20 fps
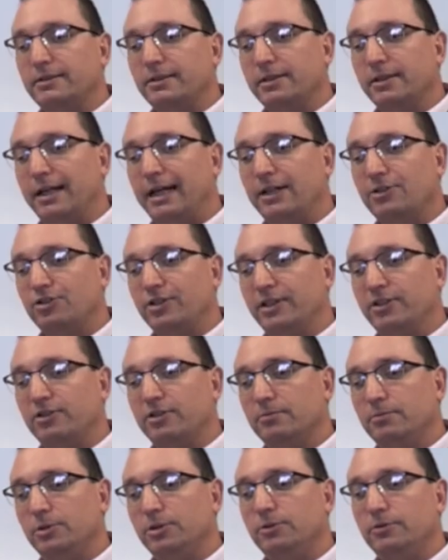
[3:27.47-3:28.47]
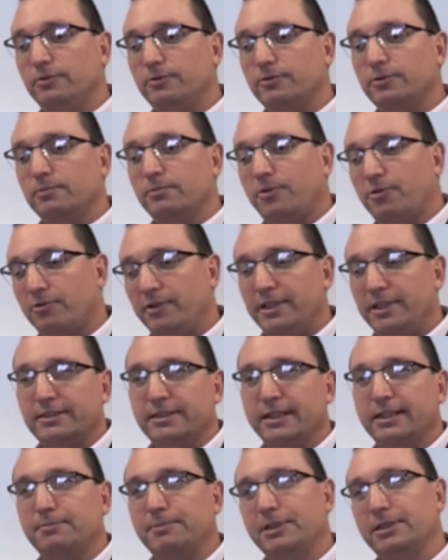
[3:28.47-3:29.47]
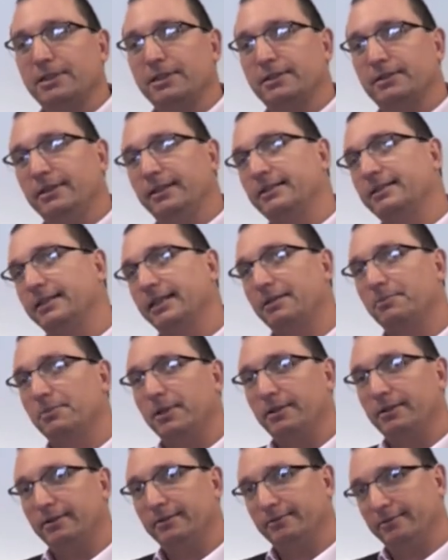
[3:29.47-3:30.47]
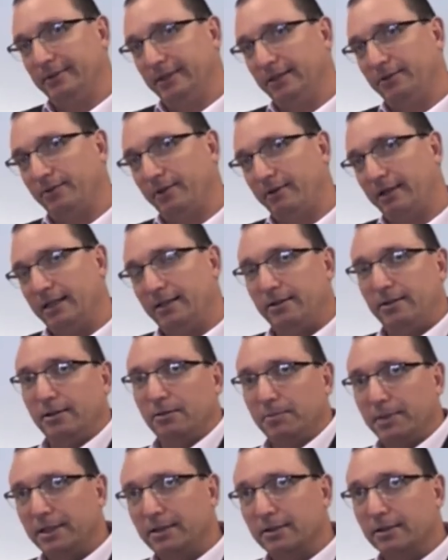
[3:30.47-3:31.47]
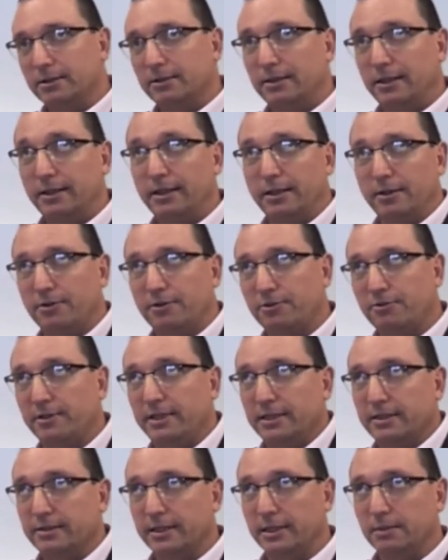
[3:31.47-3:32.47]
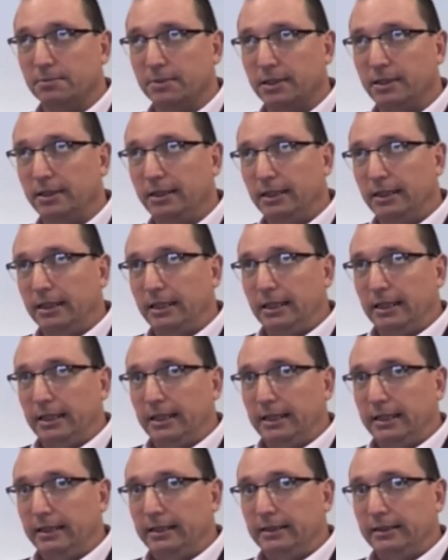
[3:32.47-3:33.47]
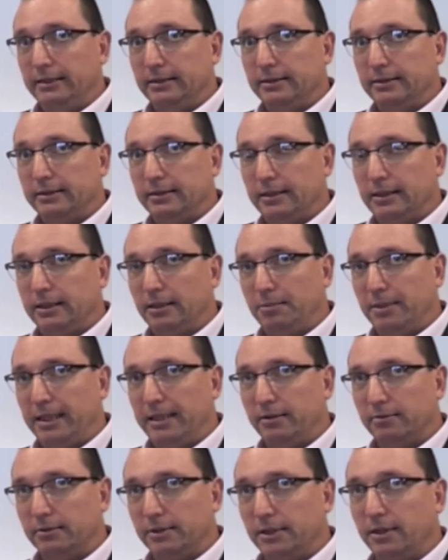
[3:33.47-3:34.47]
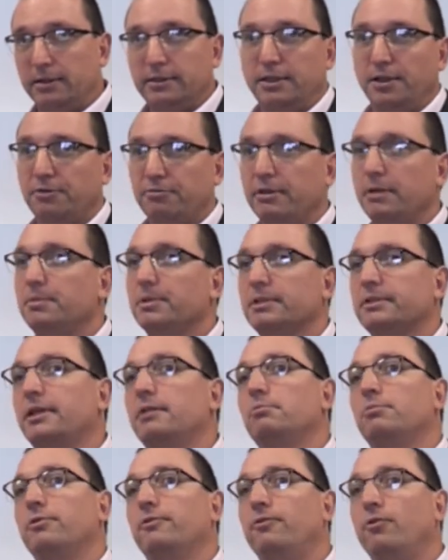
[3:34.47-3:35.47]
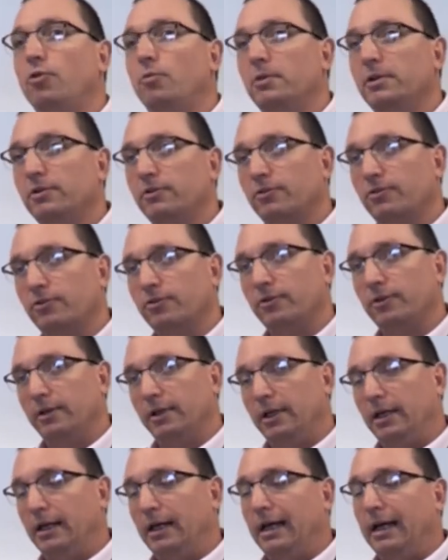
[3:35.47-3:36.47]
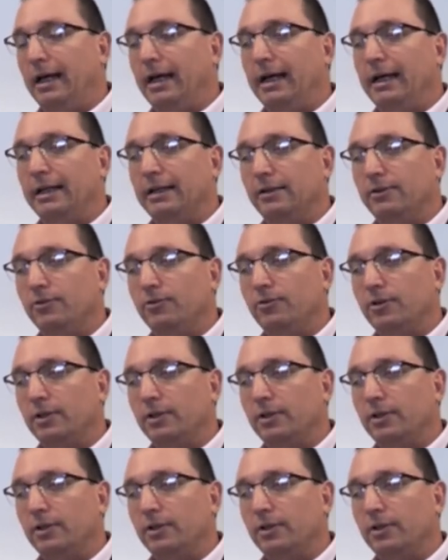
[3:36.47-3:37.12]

Actually, to move from 3 Sigma to 6 Sigma is very hard, because I think 3 Sigma is about 93% performance, and